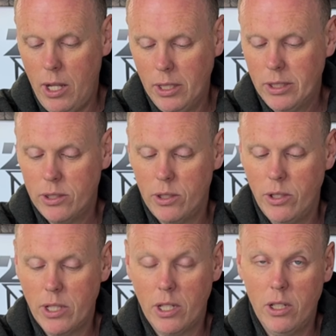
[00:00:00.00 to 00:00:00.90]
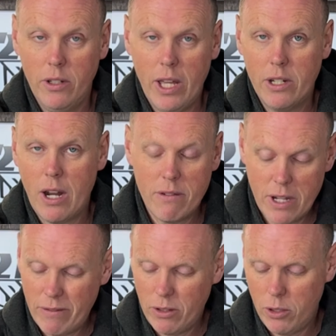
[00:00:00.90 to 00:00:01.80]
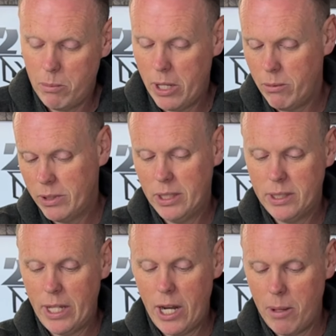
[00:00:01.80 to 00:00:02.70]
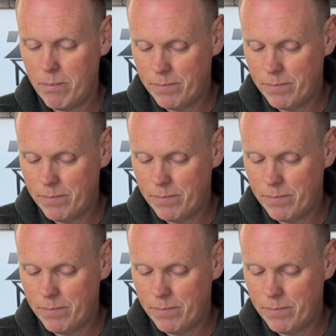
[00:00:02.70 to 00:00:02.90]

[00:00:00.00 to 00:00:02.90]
just so you could clear that drive shaft a little better. With this setup,